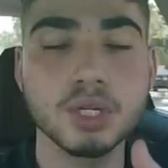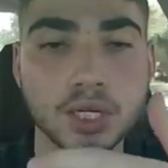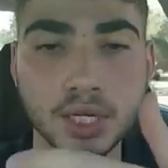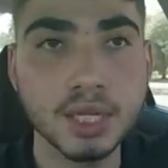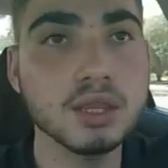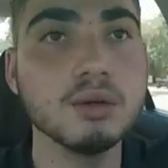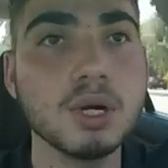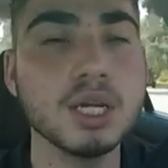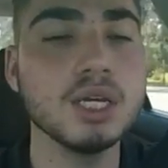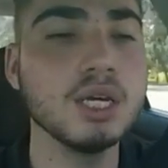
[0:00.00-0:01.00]
they're going to get the
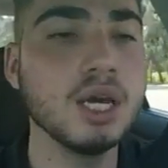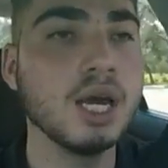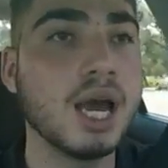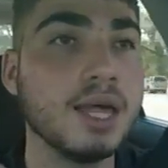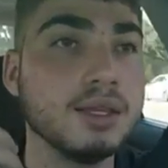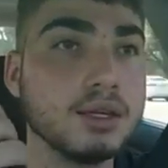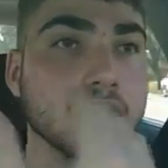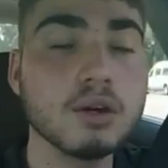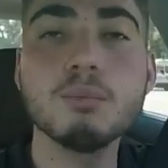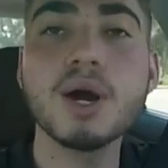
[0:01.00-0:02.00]
money, and then they're
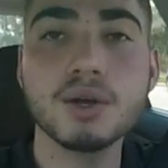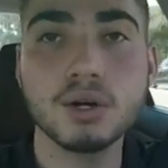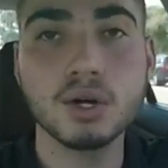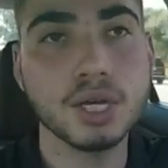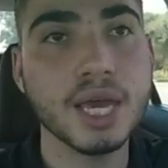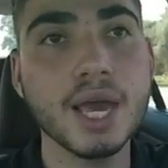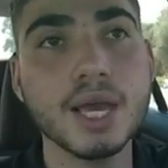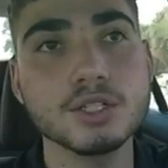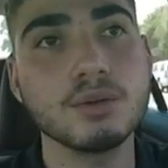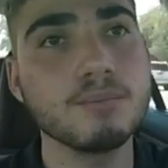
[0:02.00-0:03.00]
going to go buy a car
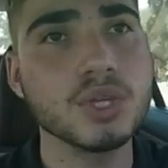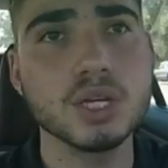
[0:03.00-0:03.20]
cash.